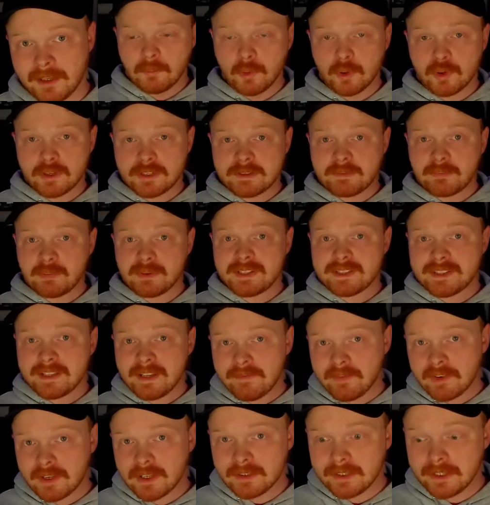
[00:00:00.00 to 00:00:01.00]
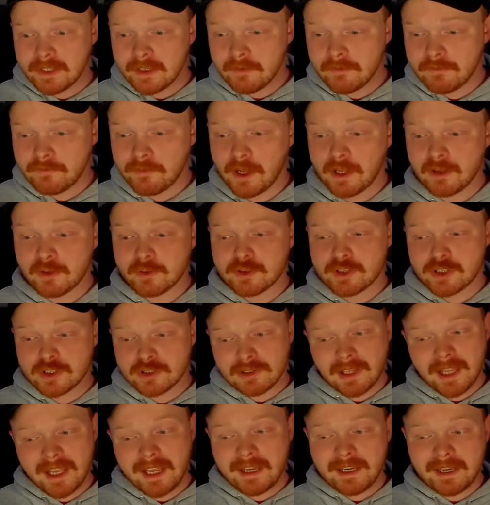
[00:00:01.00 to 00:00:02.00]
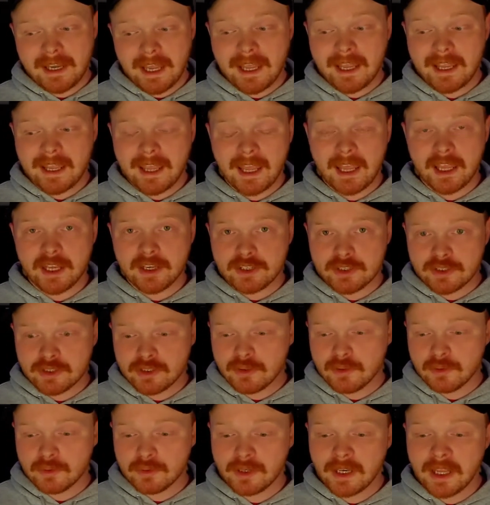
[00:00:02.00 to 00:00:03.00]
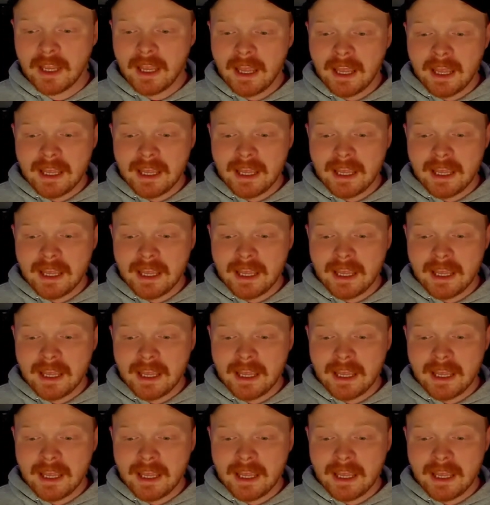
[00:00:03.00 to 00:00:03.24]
More specifically, follows Schlaine, aka Shun,